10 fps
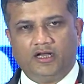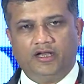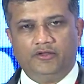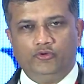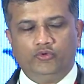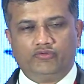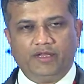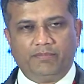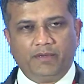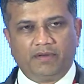
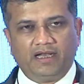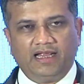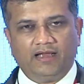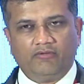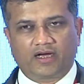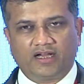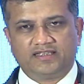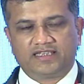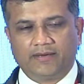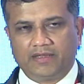Usually people have a
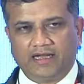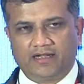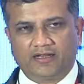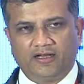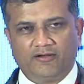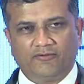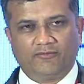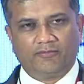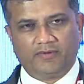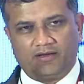concept that
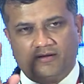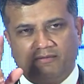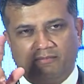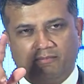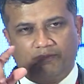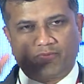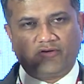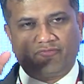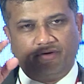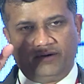
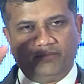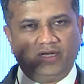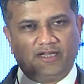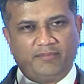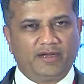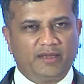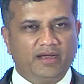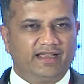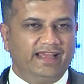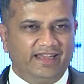profit multiplied
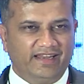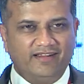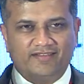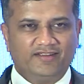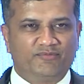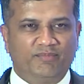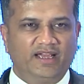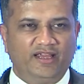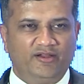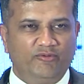by 10 years is
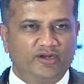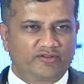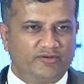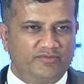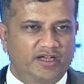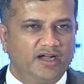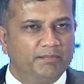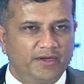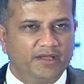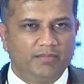my worth of the
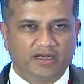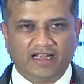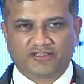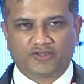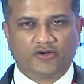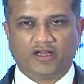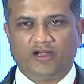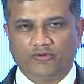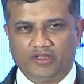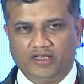company, but that's not
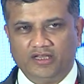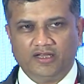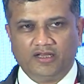how the